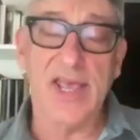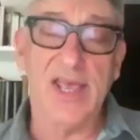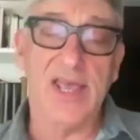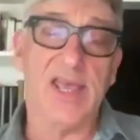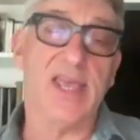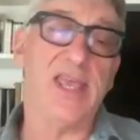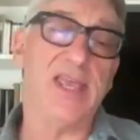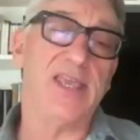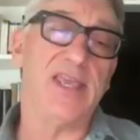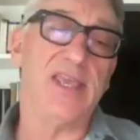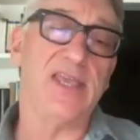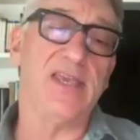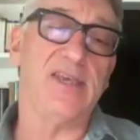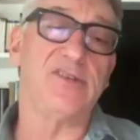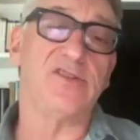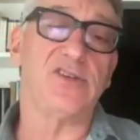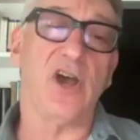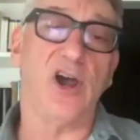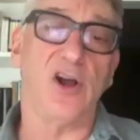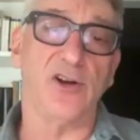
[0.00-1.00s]
he
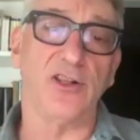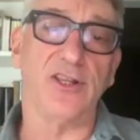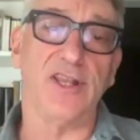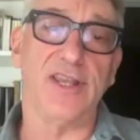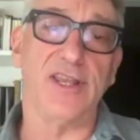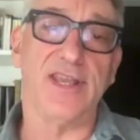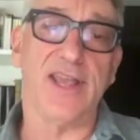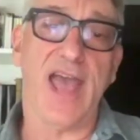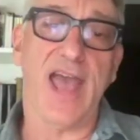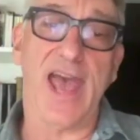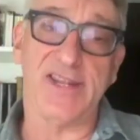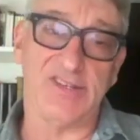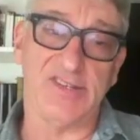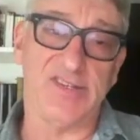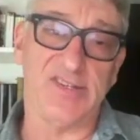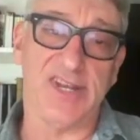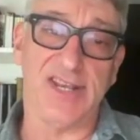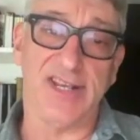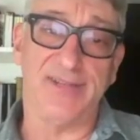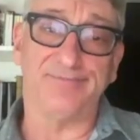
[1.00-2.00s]
is utterly at
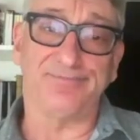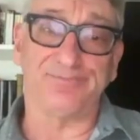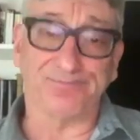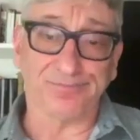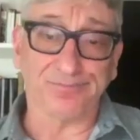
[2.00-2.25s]
sea.